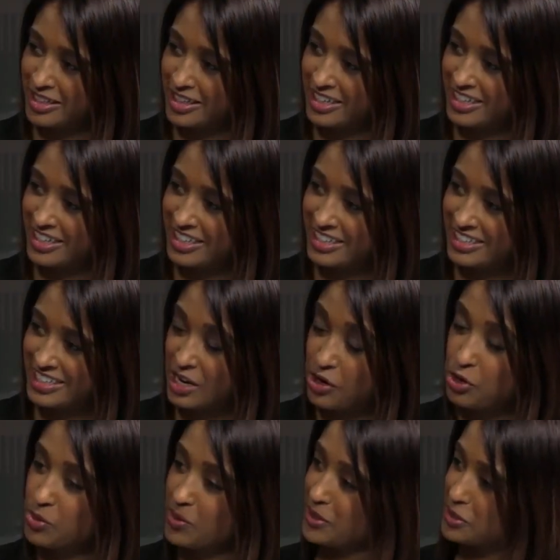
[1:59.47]
Amazing. Now,
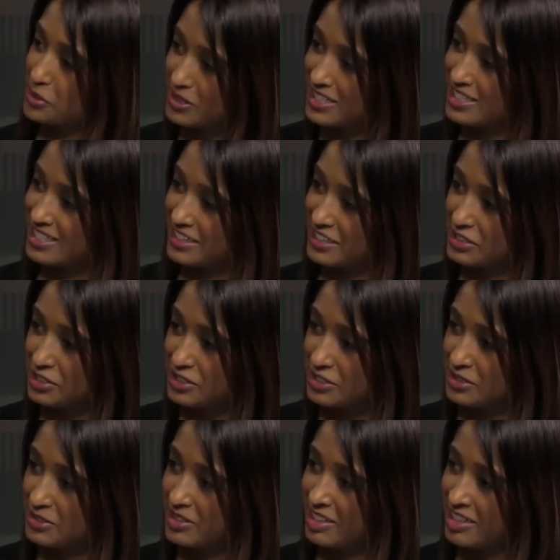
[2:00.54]
who are you listening
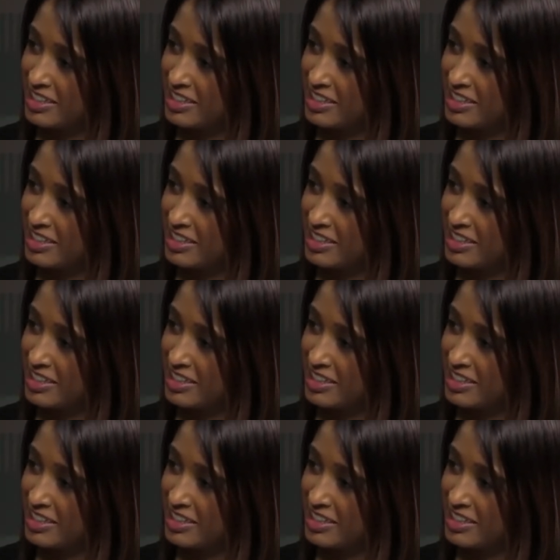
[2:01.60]
to?